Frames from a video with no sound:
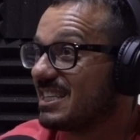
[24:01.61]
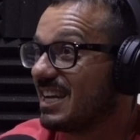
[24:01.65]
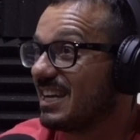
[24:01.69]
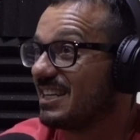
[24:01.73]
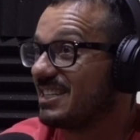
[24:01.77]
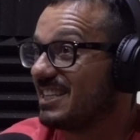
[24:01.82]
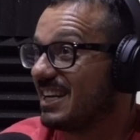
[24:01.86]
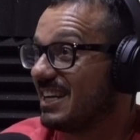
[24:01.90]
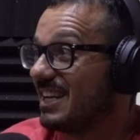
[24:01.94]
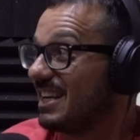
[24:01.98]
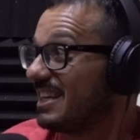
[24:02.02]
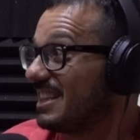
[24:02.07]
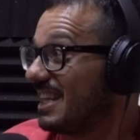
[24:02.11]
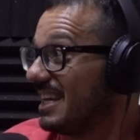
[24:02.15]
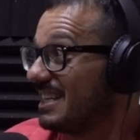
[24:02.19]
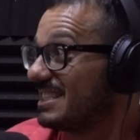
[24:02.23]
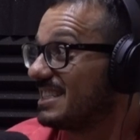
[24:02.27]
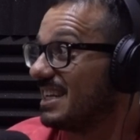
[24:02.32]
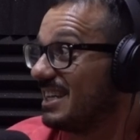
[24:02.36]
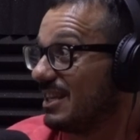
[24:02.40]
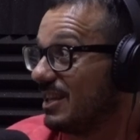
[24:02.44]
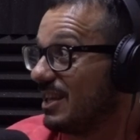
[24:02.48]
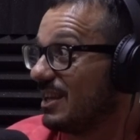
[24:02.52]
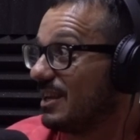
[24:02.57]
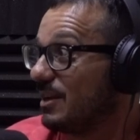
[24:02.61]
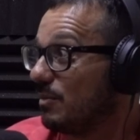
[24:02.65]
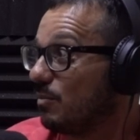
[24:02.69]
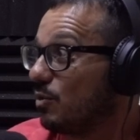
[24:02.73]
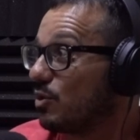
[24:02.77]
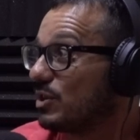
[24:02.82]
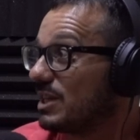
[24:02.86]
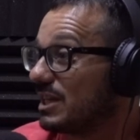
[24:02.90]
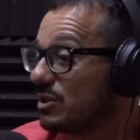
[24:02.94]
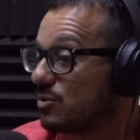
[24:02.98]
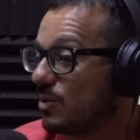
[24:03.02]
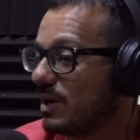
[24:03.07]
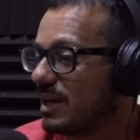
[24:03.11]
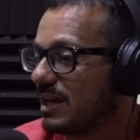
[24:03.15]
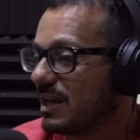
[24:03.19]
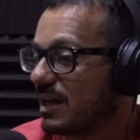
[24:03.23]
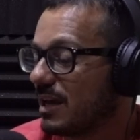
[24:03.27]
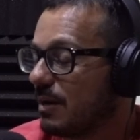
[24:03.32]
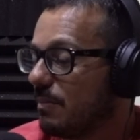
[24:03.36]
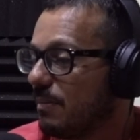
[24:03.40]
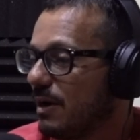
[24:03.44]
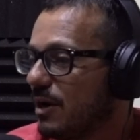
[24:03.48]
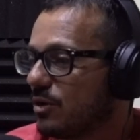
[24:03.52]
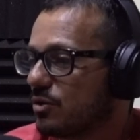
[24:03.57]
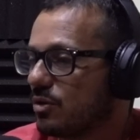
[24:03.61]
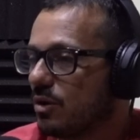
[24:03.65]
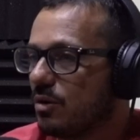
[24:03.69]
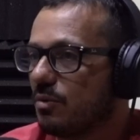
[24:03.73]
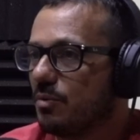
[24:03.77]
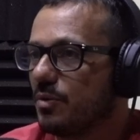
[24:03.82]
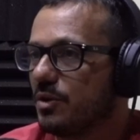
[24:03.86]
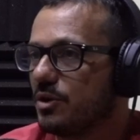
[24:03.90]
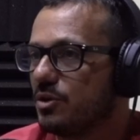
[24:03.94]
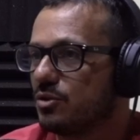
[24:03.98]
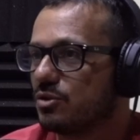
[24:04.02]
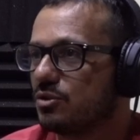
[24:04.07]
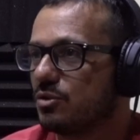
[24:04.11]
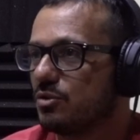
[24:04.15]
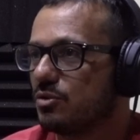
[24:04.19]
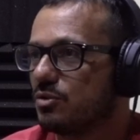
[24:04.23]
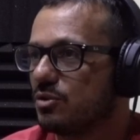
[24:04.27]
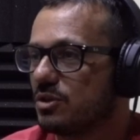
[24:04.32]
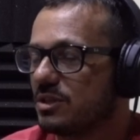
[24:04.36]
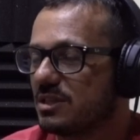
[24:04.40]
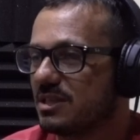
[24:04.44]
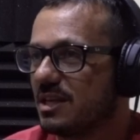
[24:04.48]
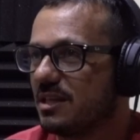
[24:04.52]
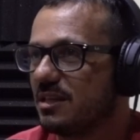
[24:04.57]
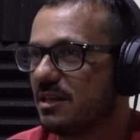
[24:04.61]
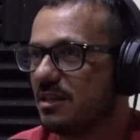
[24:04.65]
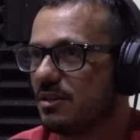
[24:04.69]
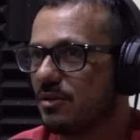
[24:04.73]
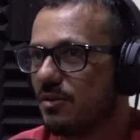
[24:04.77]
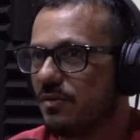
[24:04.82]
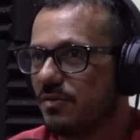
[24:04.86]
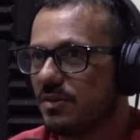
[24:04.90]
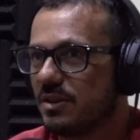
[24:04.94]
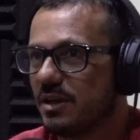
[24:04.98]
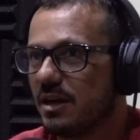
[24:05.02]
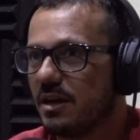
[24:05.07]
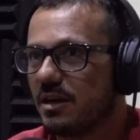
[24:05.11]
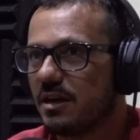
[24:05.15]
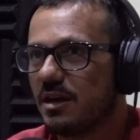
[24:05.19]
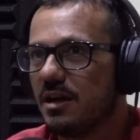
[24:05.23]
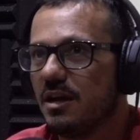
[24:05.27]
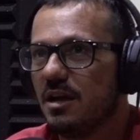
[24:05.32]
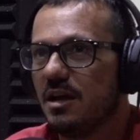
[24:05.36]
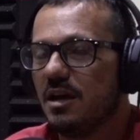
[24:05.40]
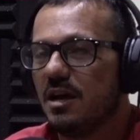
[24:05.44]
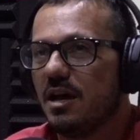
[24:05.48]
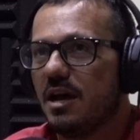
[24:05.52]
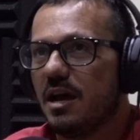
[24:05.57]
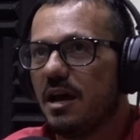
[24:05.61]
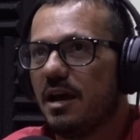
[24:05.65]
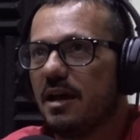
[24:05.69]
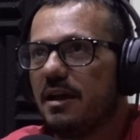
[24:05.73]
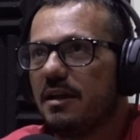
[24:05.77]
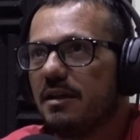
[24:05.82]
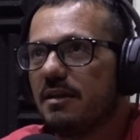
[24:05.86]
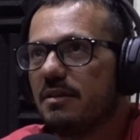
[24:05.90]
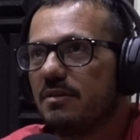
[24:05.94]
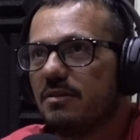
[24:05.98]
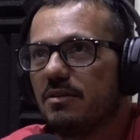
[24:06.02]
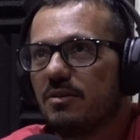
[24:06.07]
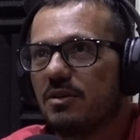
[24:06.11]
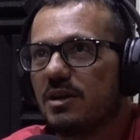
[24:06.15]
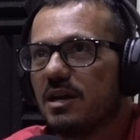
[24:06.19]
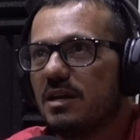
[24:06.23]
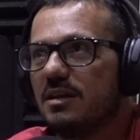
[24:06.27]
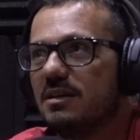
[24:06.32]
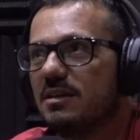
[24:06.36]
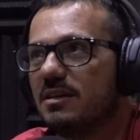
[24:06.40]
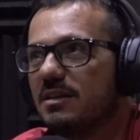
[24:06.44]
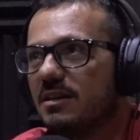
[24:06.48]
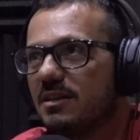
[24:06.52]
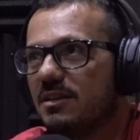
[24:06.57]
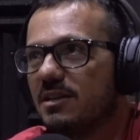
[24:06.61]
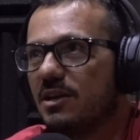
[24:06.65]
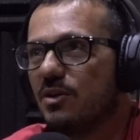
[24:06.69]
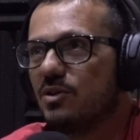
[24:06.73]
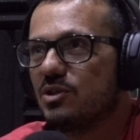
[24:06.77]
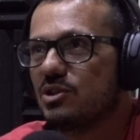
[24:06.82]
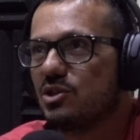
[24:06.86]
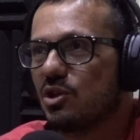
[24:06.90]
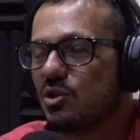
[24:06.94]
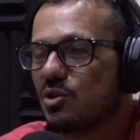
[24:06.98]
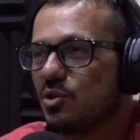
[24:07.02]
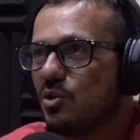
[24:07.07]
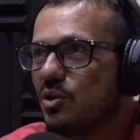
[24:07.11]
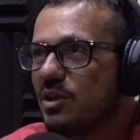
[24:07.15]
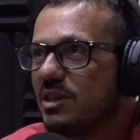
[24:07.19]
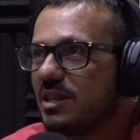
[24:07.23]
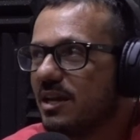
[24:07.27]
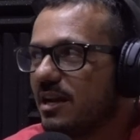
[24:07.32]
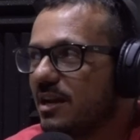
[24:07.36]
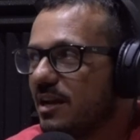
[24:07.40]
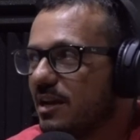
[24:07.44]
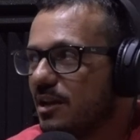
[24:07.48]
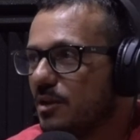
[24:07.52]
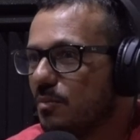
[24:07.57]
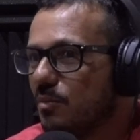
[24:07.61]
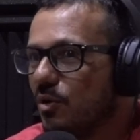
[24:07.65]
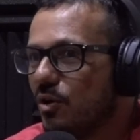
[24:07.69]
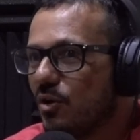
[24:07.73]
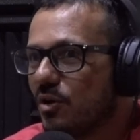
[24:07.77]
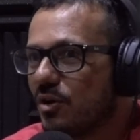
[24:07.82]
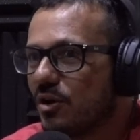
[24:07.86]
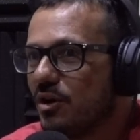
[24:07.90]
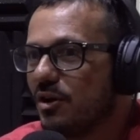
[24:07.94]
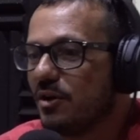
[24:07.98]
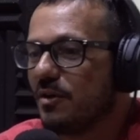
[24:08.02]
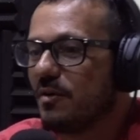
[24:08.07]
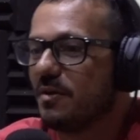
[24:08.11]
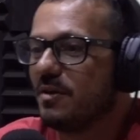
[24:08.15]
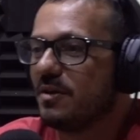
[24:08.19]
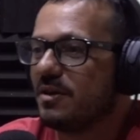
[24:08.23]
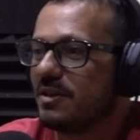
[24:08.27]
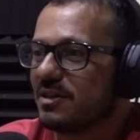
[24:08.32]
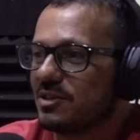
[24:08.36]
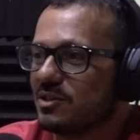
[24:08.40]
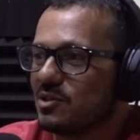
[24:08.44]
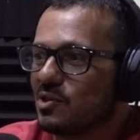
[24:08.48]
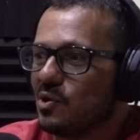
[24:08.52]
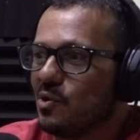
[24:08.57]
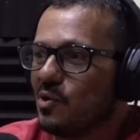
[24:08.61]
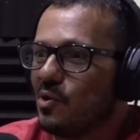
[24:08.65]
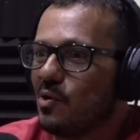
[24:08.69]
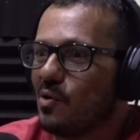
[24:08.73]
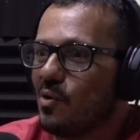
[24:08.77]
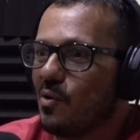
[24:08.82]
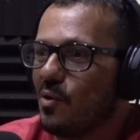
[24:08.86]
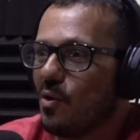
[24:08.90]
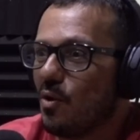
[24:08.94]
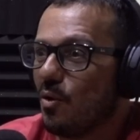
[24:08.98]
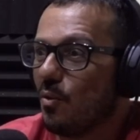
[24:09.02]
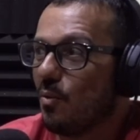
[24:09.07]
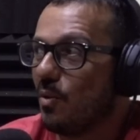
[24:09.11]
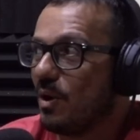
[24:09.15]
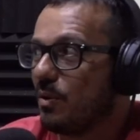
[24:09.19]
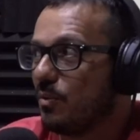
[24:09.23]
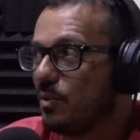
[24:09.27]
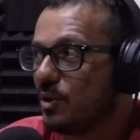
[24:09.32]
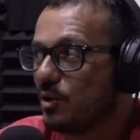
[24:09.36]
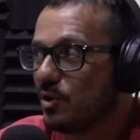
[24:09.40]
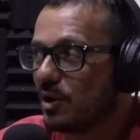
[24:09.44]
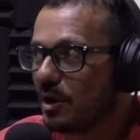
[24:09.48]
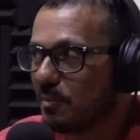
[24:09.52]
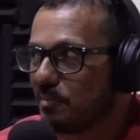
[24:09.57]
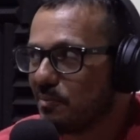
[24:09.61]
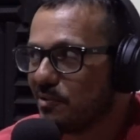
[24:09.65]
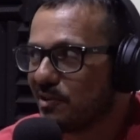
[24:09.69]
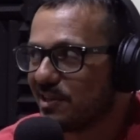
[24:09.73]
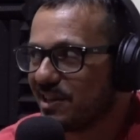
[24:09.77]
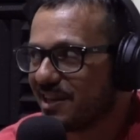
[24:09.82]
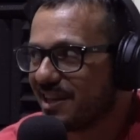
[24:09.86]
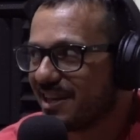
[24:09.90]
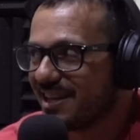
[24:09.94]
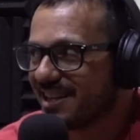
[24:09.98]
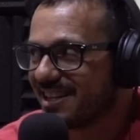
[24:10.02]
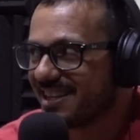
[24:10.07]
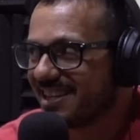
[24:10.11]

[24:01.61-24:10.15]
So China yeah. then said anymore. That's why it came out. Oh, we used to send it over yeah. there. And okay, now it's not going there anymore. So where are we going to put it?